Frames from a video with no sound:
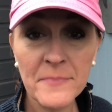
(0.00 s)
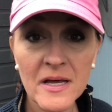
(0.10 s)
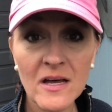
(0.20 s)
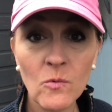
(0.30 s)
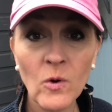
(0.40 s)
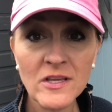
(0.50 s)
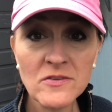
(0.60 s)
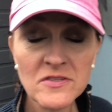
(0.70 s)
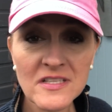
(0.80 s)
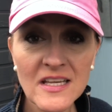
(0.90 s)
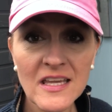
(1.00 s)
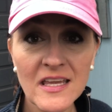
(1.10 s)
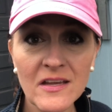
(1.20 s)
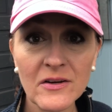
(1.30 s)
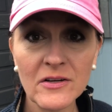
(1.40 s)
but what you see
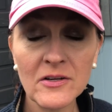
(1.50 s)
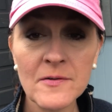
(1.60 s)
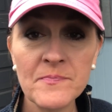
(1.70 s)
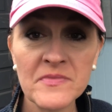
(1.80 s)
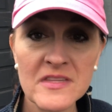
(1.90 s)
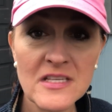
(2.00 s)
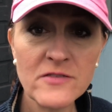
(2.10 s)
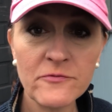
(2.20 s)
here, this